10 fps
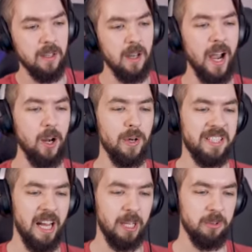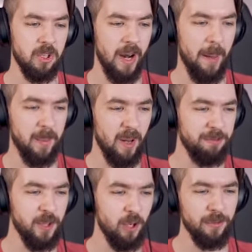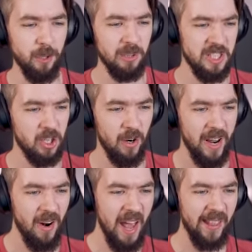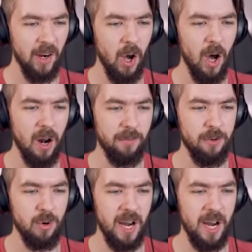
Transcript: I know exactly what's going to happen. A few of you will scurry out, and then all of you